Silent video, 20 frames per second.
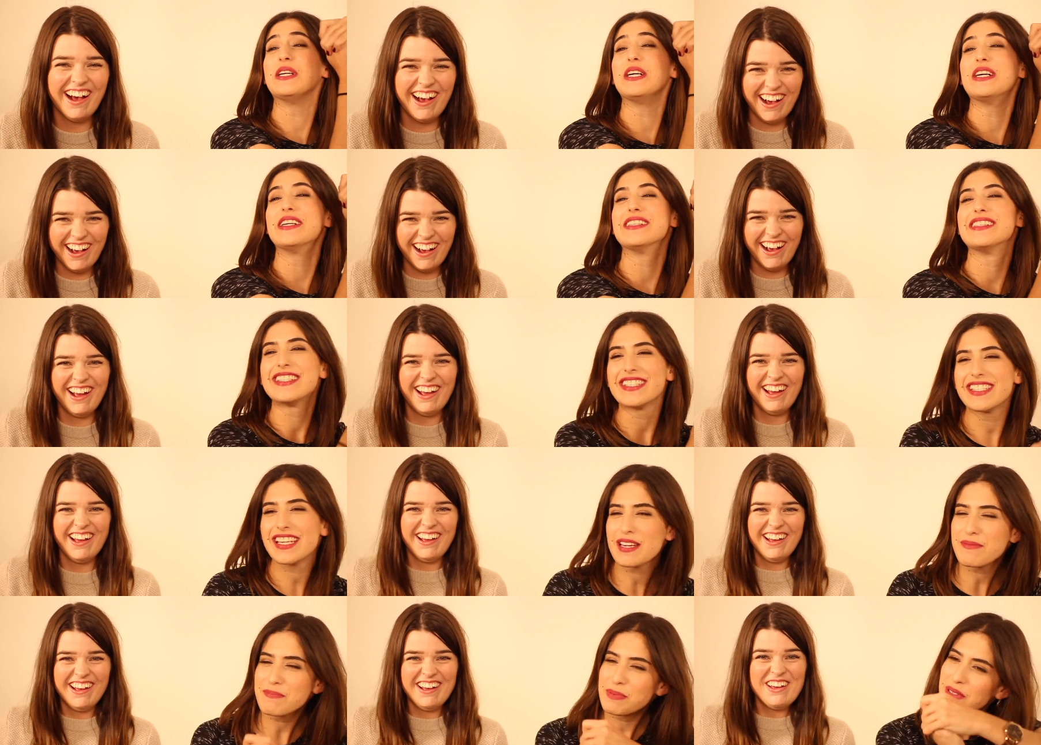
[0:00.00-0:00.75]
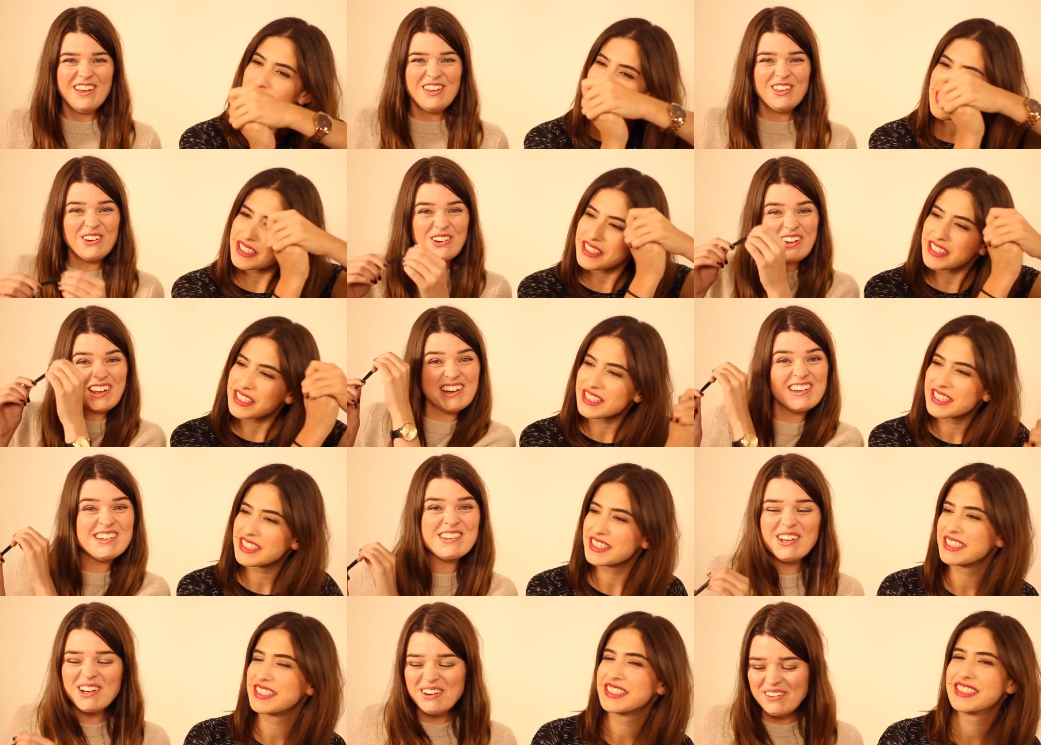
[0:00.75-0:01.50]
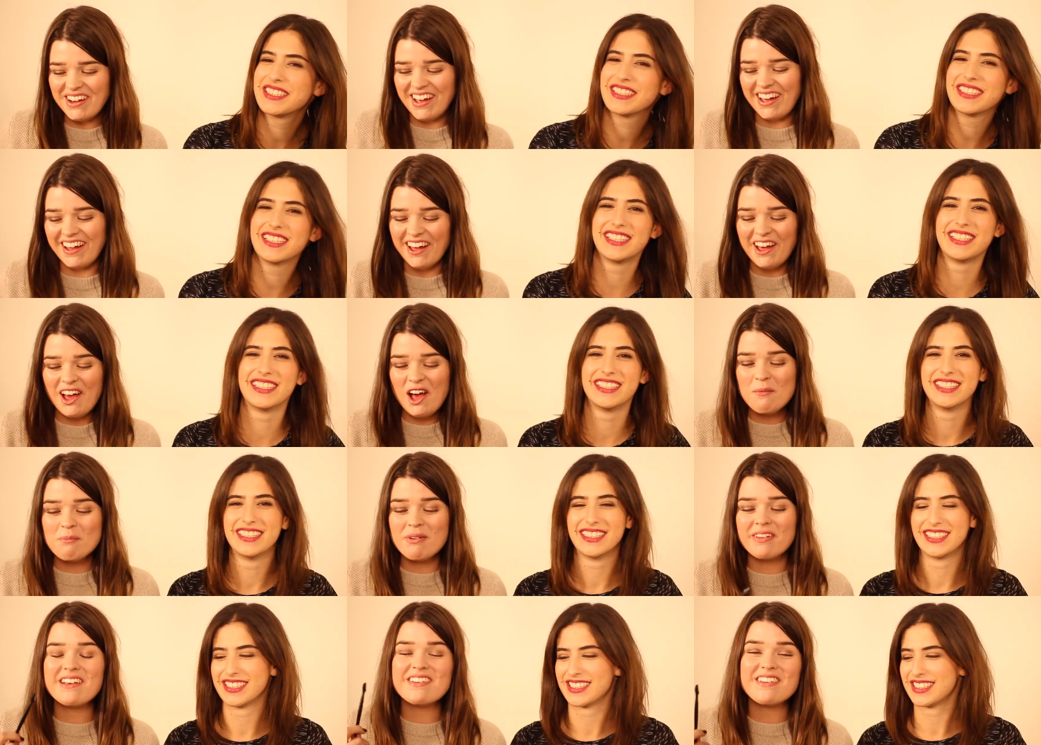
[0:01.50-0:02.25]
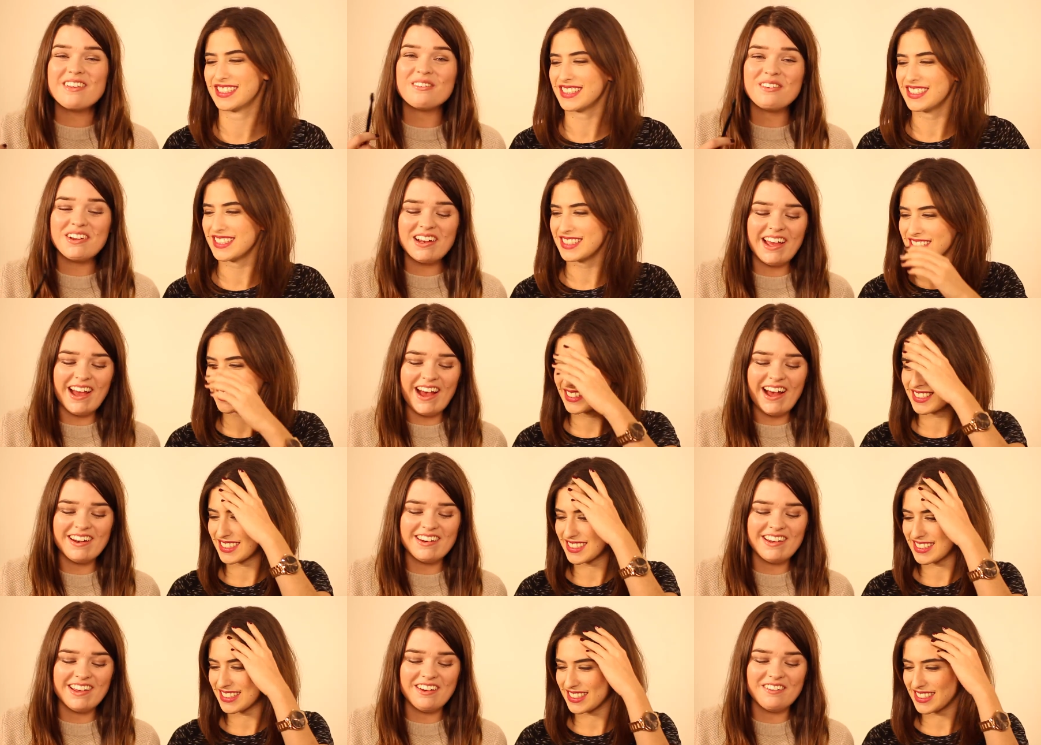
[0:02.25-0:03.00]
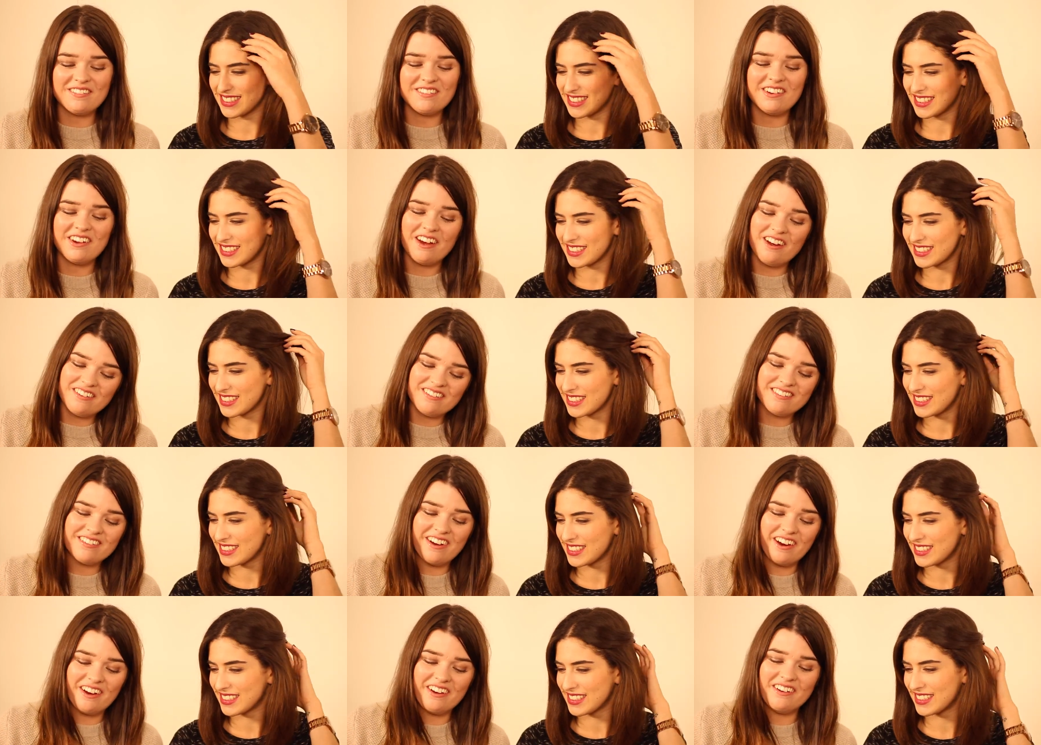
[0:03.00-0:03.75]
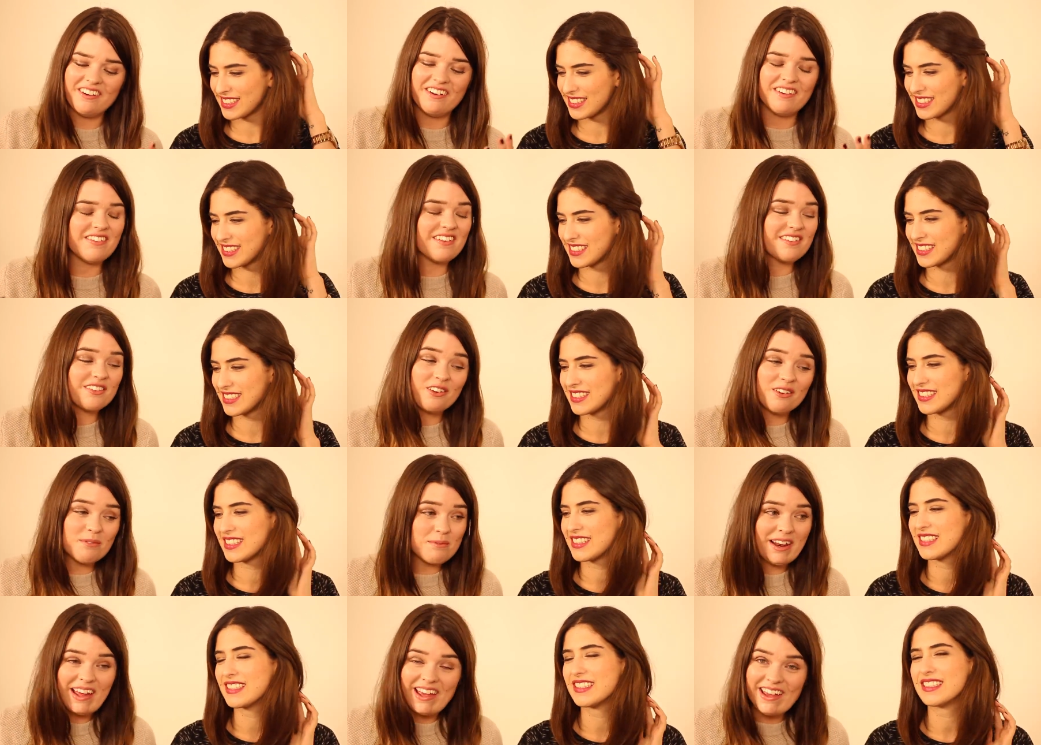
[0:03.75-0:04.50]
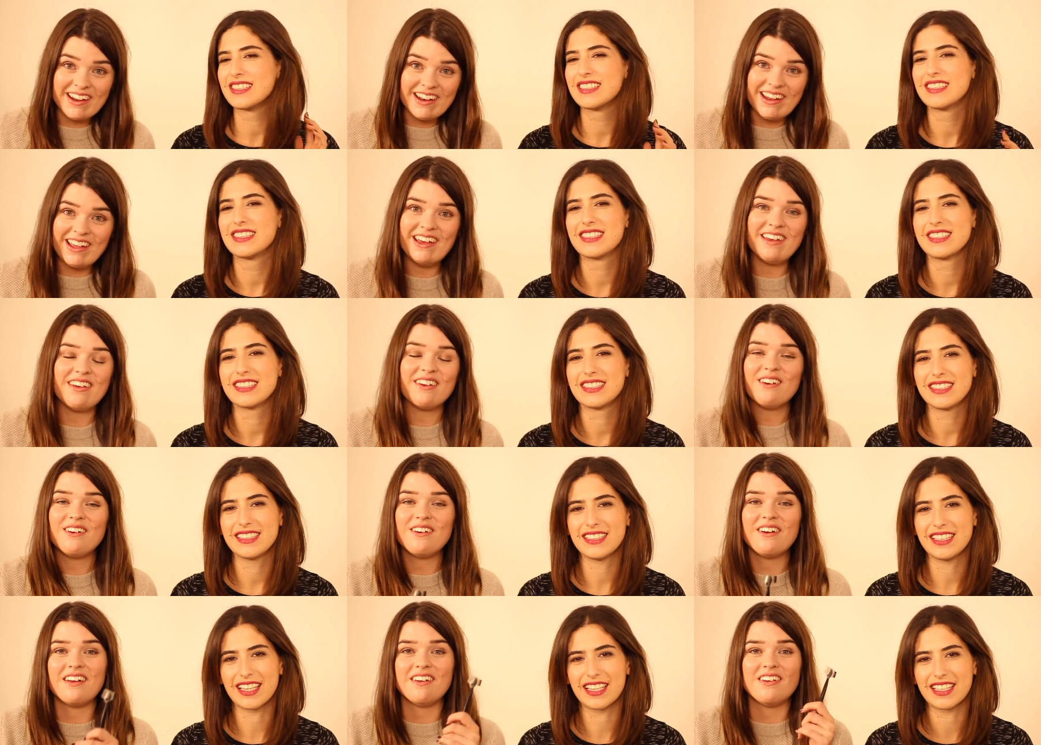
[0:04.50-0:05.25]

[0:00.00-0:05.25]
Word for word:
Speaker 1: on, stay put. You can do it. But this is really handy if you don't go if there's not blink near you.